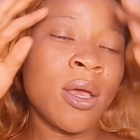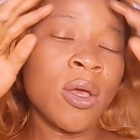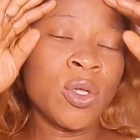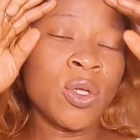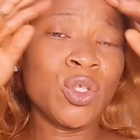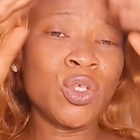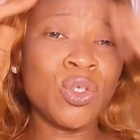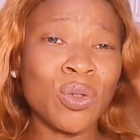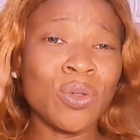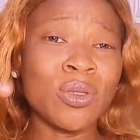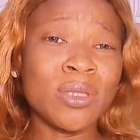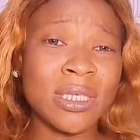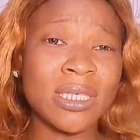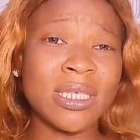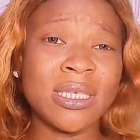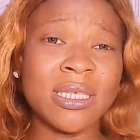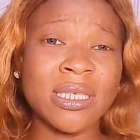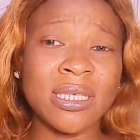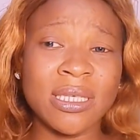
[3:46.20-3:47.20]
though
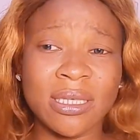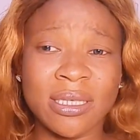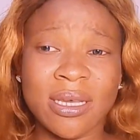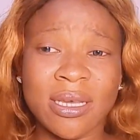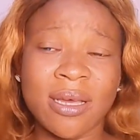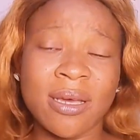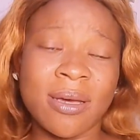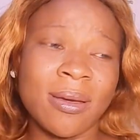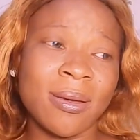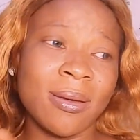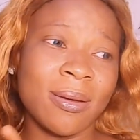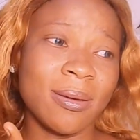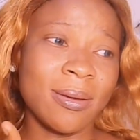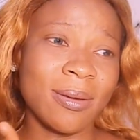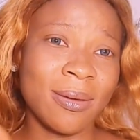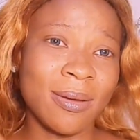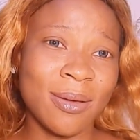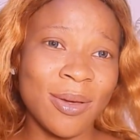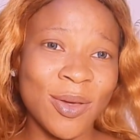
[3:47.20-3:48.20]
this is a,
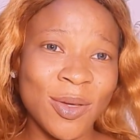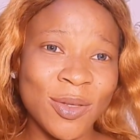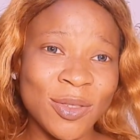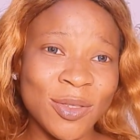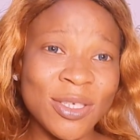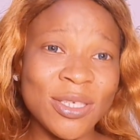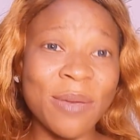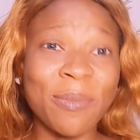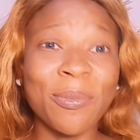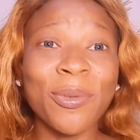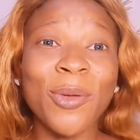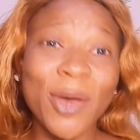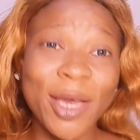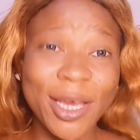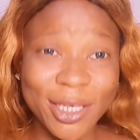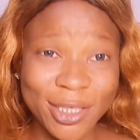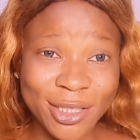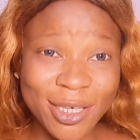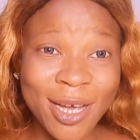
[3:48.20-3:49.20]
this is a
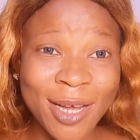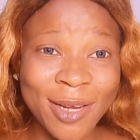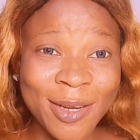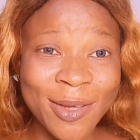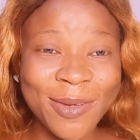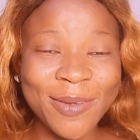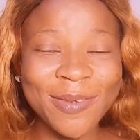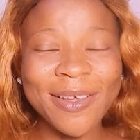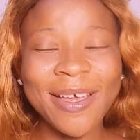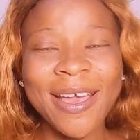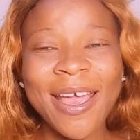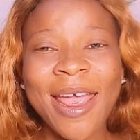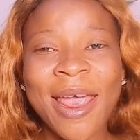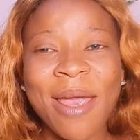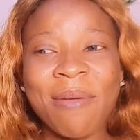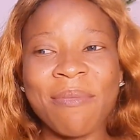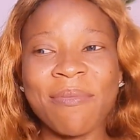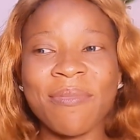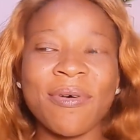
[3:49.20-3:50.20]
blogging channel,
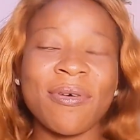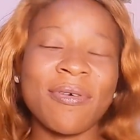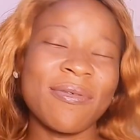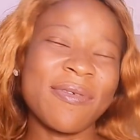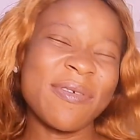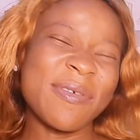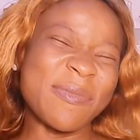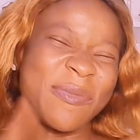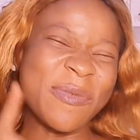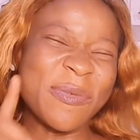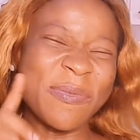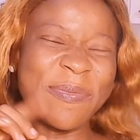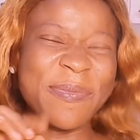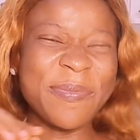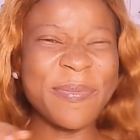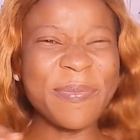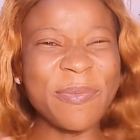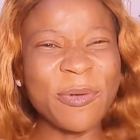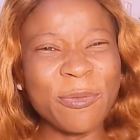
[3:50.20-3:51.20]
but
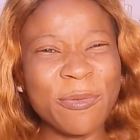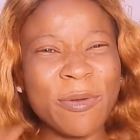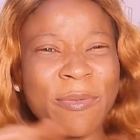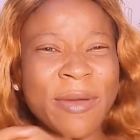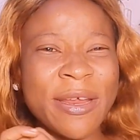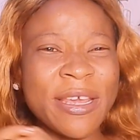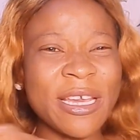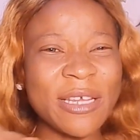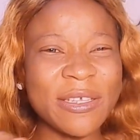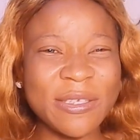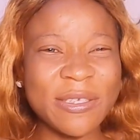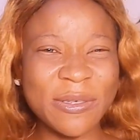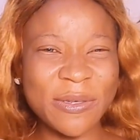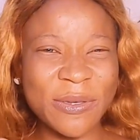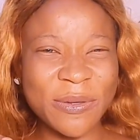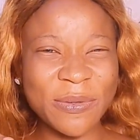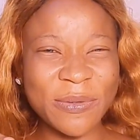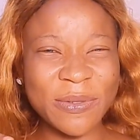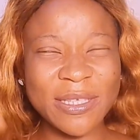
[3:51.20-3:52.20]
we'll be bringing to
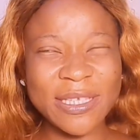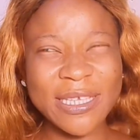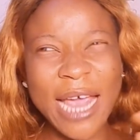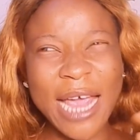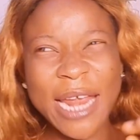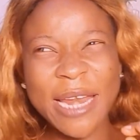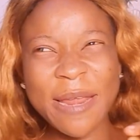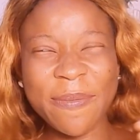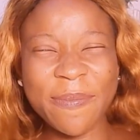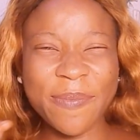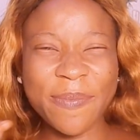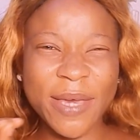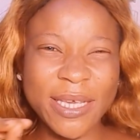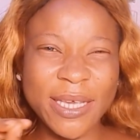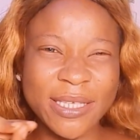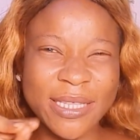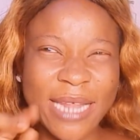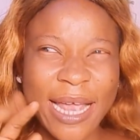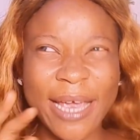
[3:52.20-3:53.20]
you tiny
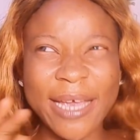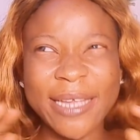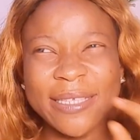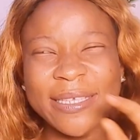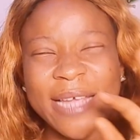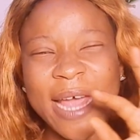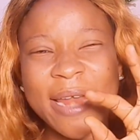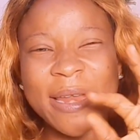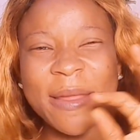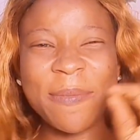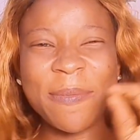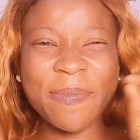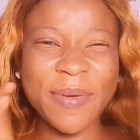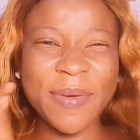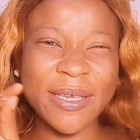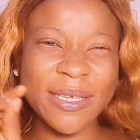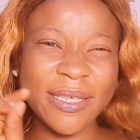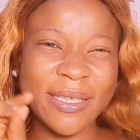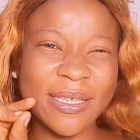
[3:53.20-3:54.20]
piece, like tiny
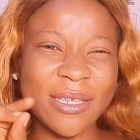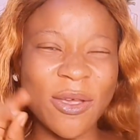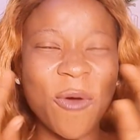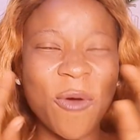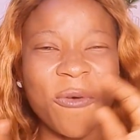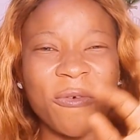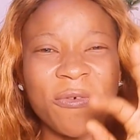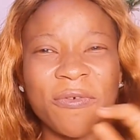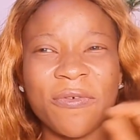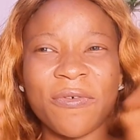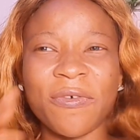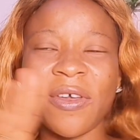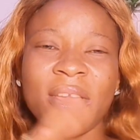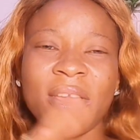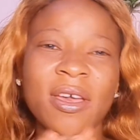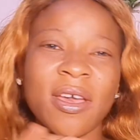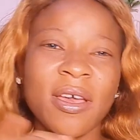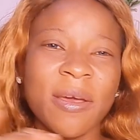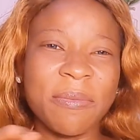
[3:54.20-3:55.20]
piece of
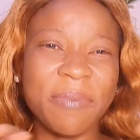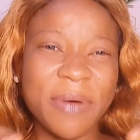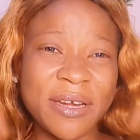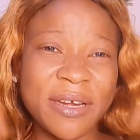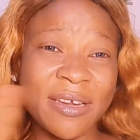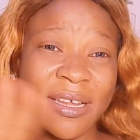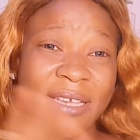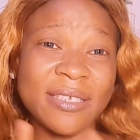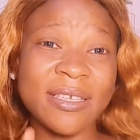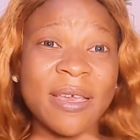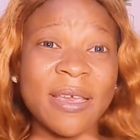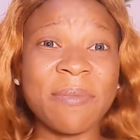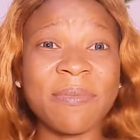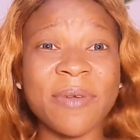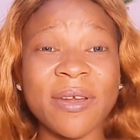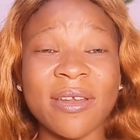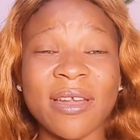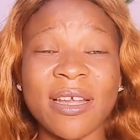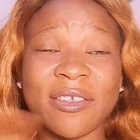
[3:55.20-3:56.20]
pregnancy and
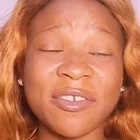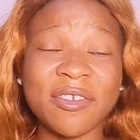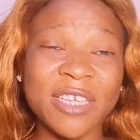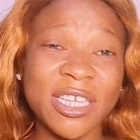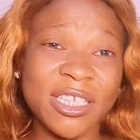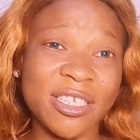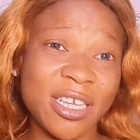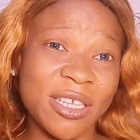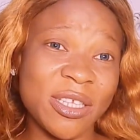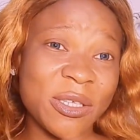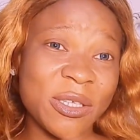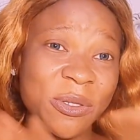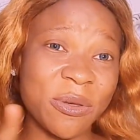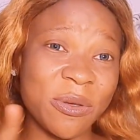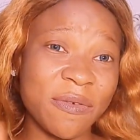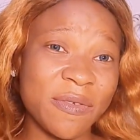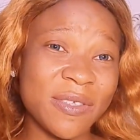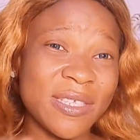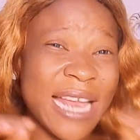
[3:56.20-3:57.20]
pregnancy related
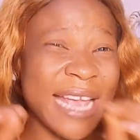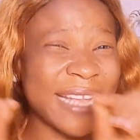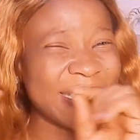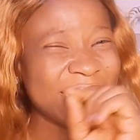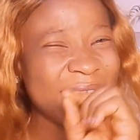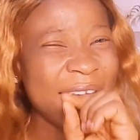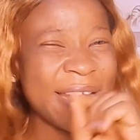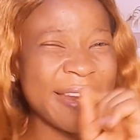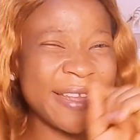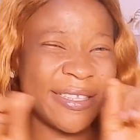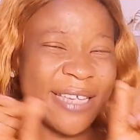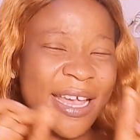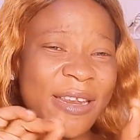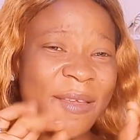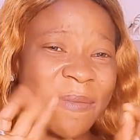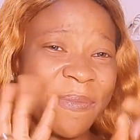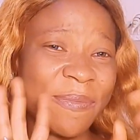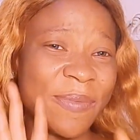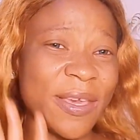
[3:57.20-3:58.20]
stuffs like tiny
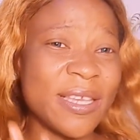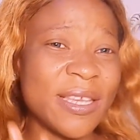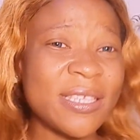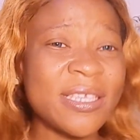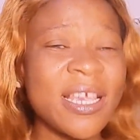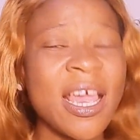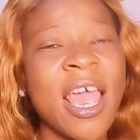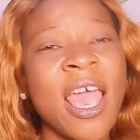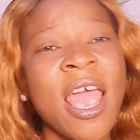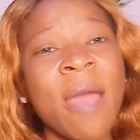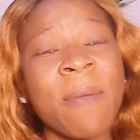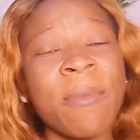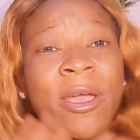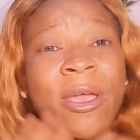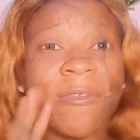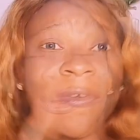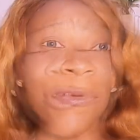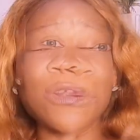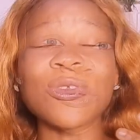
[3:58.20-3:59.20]
tiny piece but
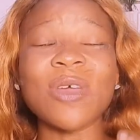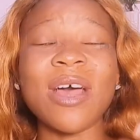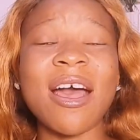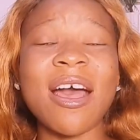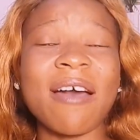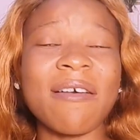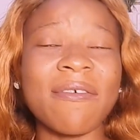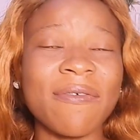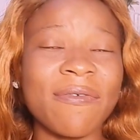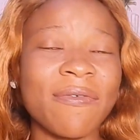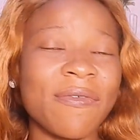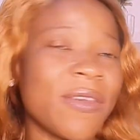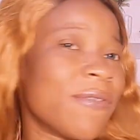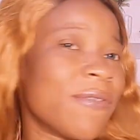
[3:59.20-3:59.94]
if you want to have a